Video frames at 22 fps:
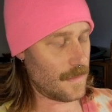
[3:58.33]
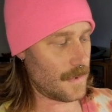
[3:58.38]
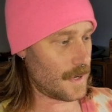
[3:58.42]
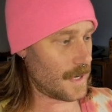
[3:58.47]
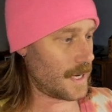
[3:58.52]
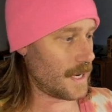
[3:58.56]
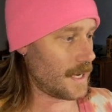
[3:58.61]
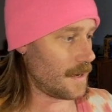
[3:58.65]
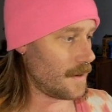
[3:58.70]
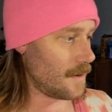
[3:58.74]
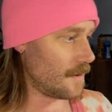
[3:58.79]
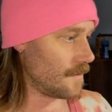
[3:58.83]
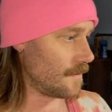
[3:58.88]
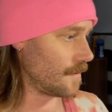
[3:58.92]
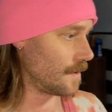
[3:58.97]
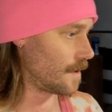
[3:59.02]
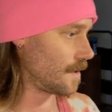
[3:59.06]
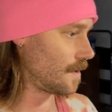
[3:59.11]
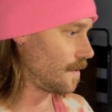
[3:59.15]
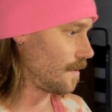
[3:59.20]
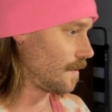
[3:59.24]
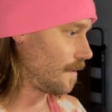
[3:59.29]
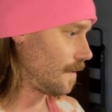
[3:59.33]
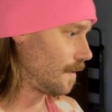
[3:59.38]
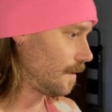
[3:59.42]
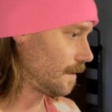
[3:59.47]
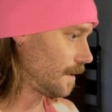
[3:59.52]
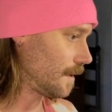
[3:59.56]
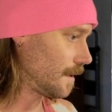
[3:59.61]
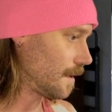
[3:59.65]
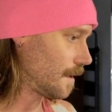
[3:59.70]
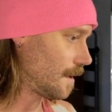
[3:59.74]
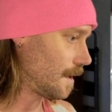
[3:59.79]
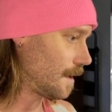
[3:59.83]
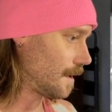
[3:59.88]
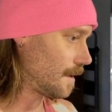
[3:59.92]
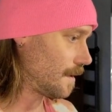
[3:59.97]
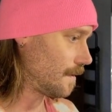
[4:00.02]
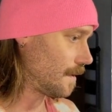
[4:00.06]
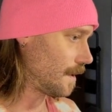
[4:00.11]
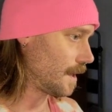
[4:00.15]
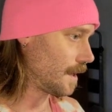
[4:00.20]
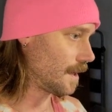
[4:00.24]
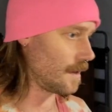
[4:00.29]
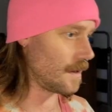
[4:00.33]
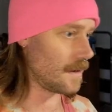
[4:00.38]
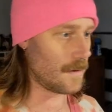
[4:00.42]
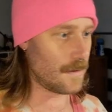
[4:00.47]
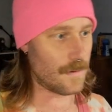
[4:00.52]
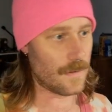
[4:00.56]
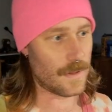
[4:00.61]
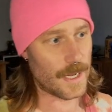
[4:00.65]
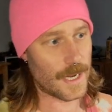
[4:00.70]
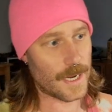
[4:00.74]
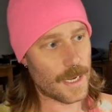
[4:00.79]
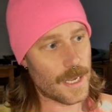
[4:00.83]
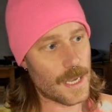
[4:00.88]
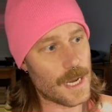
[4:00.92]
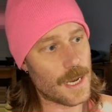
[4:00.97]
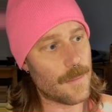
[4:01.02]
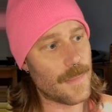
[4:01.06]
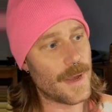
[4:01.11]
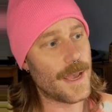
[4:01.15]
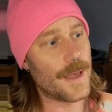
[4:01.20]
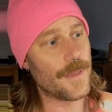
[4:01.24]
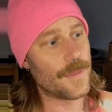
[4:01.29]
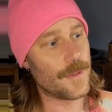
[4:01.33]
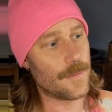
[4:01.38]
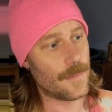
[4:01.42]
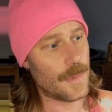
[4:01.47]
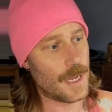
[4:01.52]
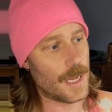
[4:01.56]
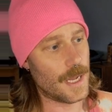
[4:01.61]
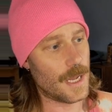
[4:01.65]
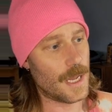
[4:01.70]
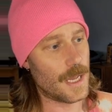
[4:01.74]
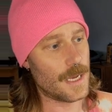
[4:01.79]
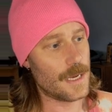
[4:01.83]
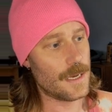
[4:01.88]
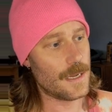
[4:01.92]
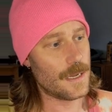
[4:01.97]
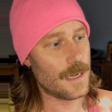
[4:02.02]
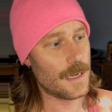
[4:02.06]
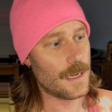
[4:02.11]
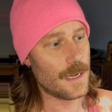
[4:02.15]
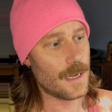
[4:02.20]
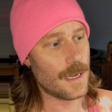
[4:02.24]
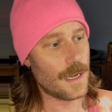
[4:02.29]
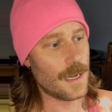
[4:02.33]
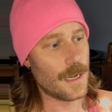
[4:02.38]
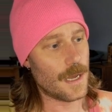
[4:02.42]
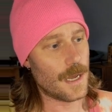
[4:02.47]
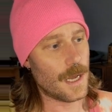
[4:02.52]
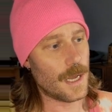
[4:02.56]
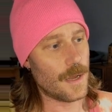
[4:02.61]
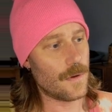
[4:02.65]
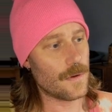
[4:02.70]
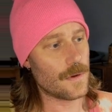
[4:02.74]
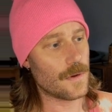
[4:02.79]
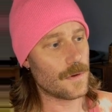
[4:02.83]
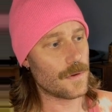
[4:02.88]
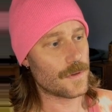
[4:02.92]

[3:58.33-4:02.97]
getting over a cold and not doing that kind of math in my head, I will go